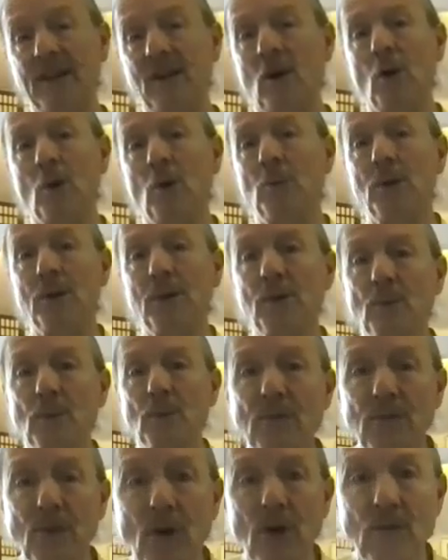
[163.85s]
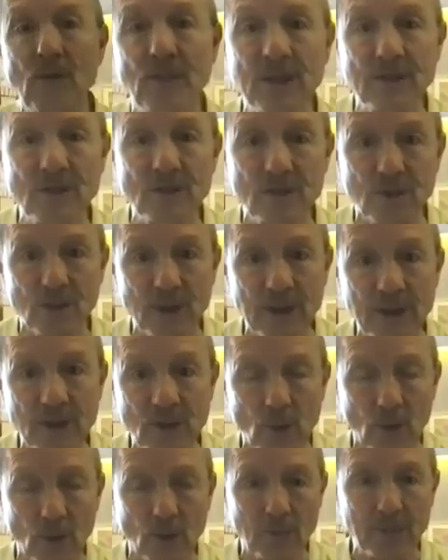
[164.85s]
a home with a revolving screen
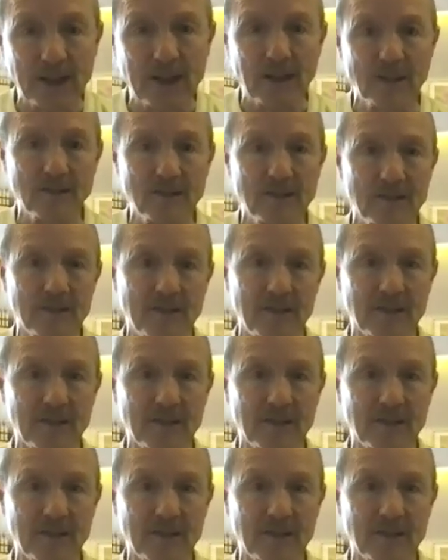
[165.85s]
door because